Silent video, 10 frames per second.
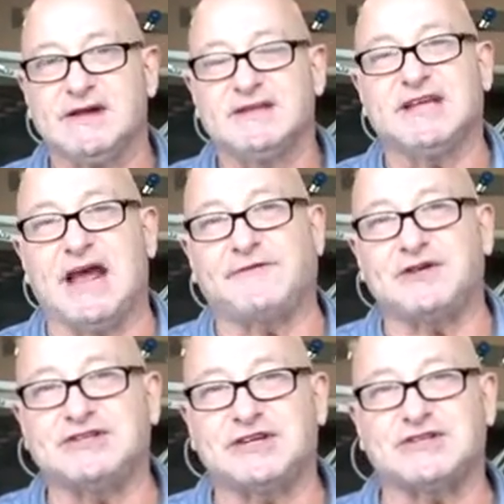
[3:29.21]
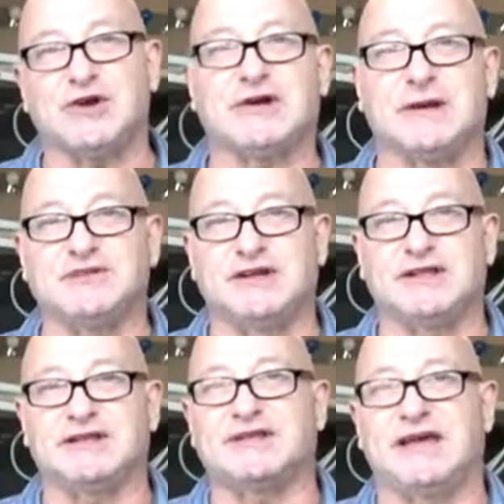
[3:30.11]
San Francisco comes into
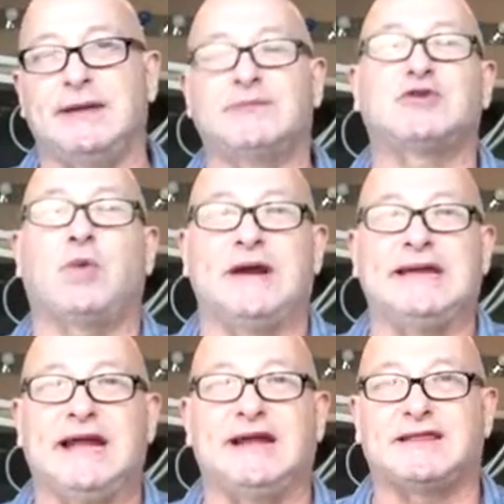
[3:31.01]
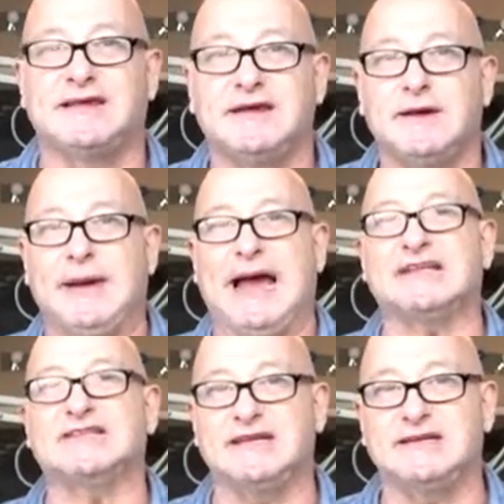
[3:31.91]
this game 28th
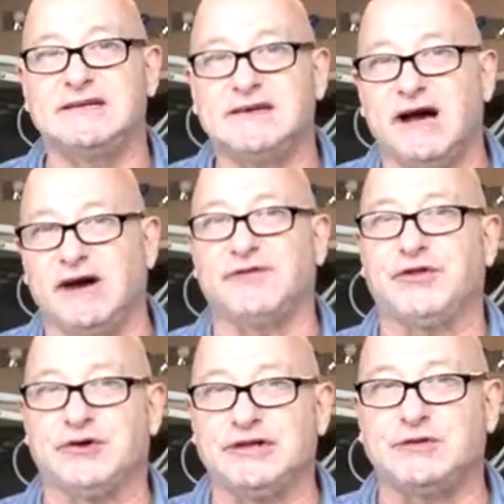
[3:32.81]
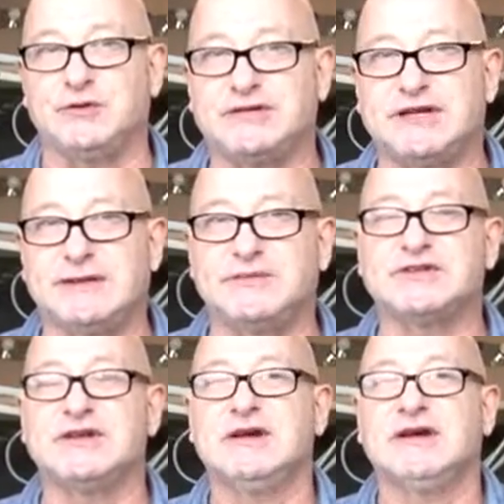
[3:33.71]
passing of 32
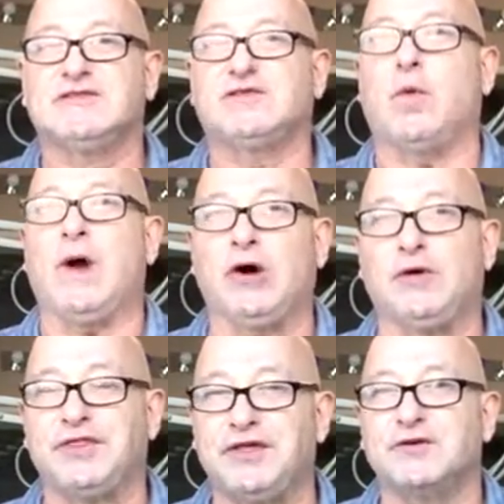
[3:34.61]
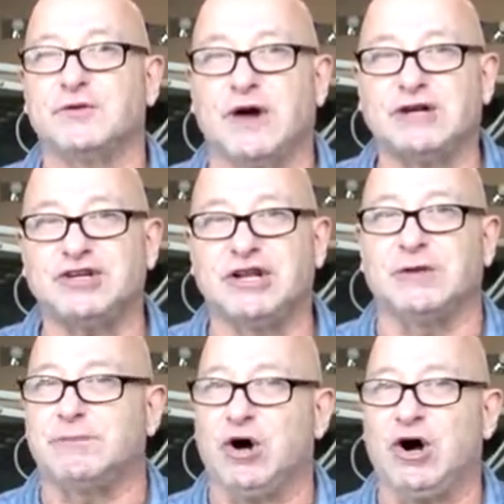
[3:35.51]
teams, 12th rushing
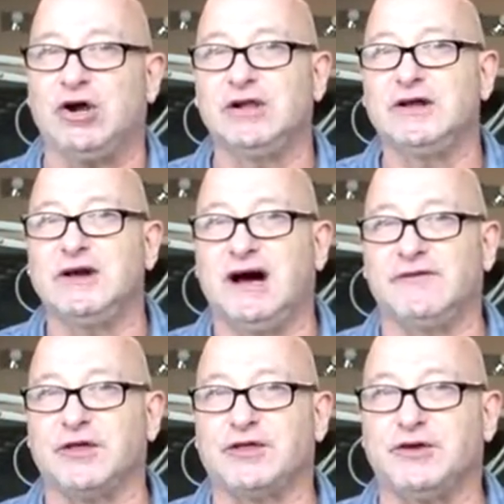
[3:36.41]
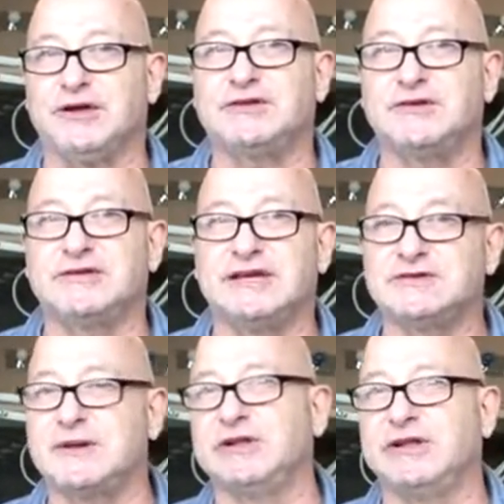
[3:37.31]
the ball of the 32
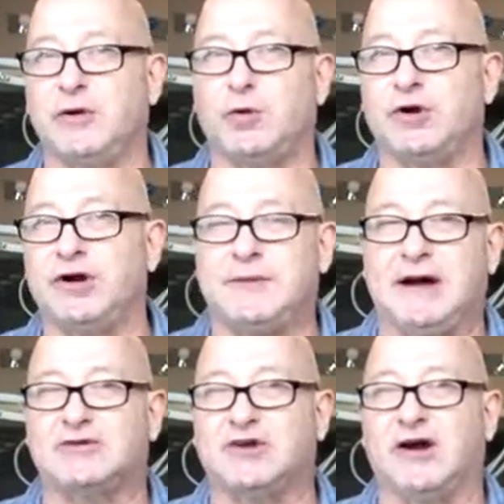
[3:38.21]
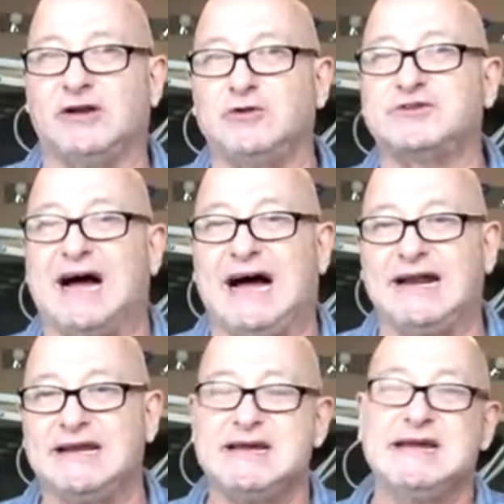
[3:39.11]
teams. I'm a little worried about Carlos
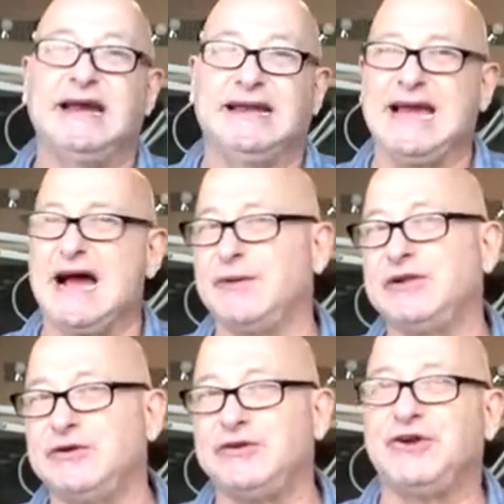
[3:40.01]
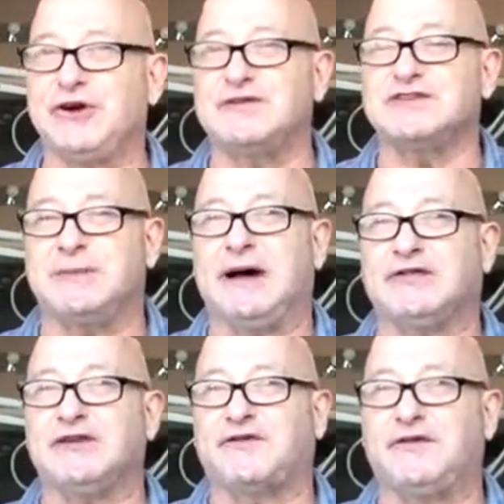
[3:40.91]
Hyde. And yeah, I'm a little nervous about
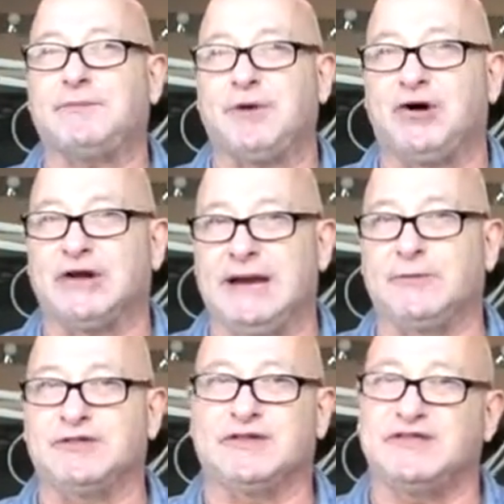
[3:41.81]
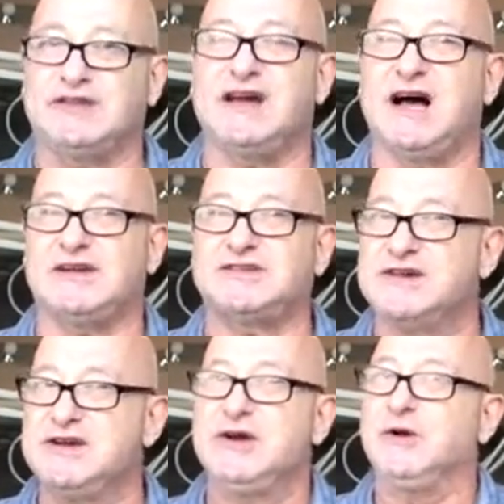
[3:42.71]
this football game with the Seahawks'
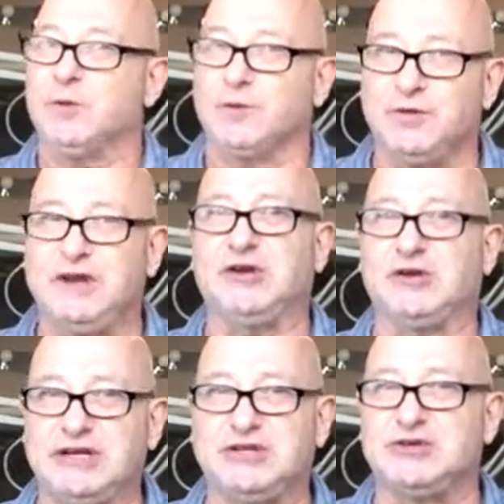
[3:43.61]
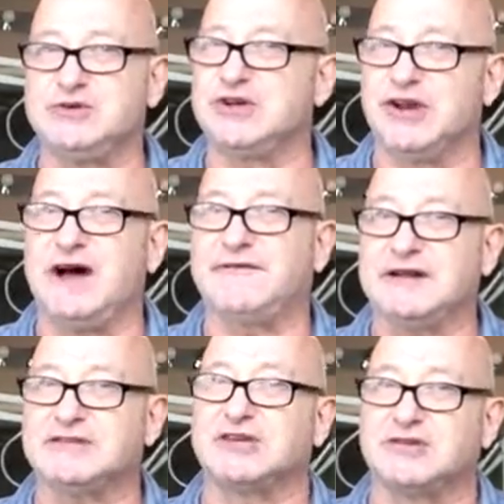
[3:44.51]
real issues on
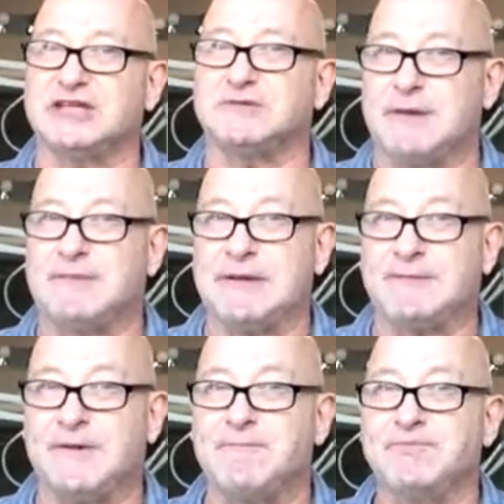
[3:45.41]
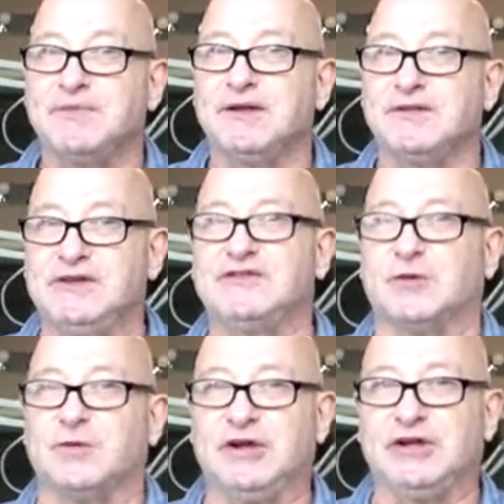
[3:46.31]
offense. And trust me, people, these are
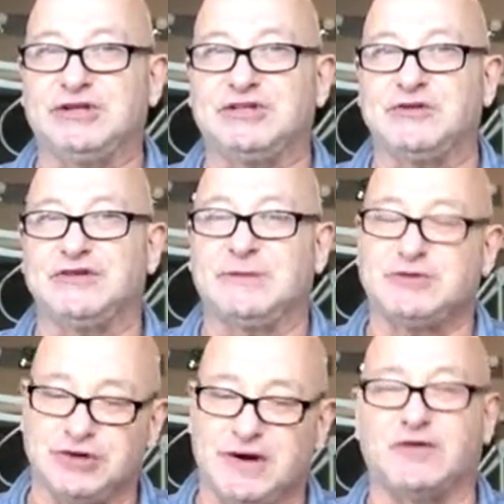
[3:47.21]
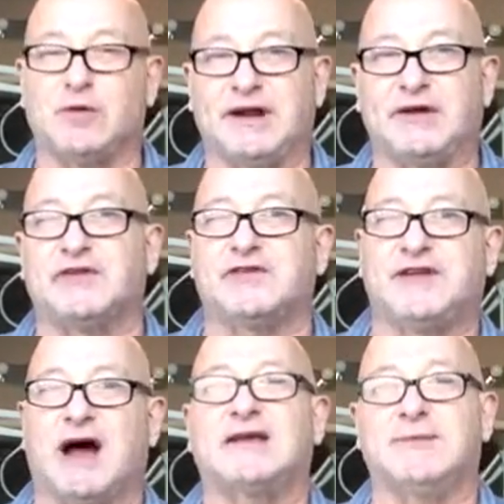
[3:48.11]
real issues, and I'm sure everyone else has
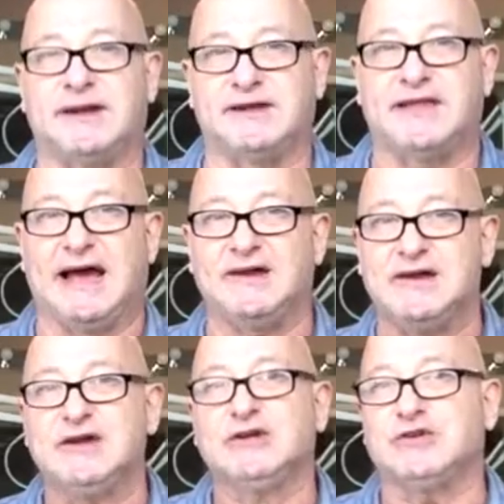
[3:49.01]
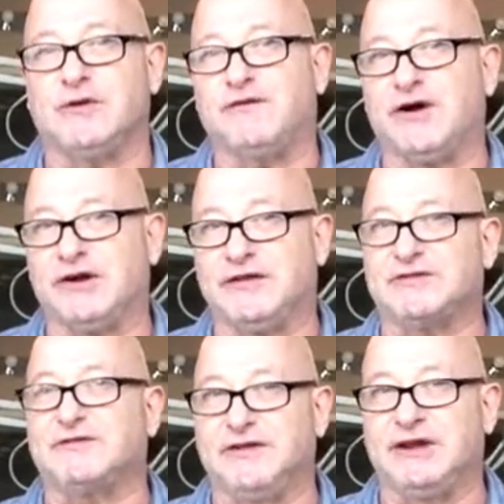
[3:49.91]
documented that so far in
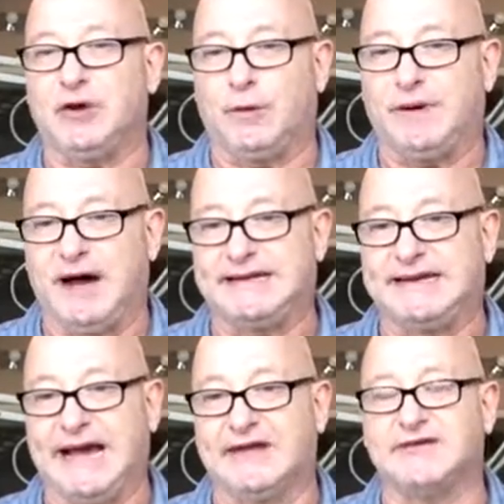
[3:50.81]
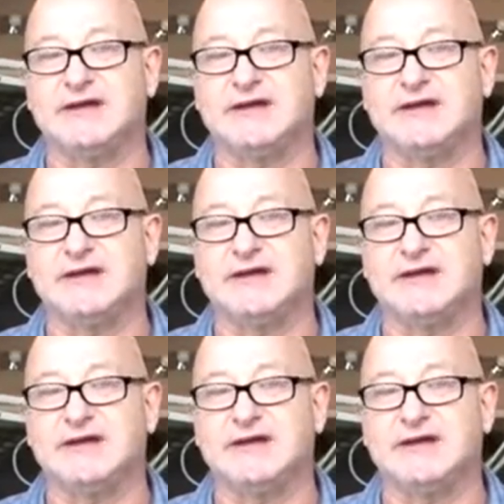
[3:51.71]
this video podcast.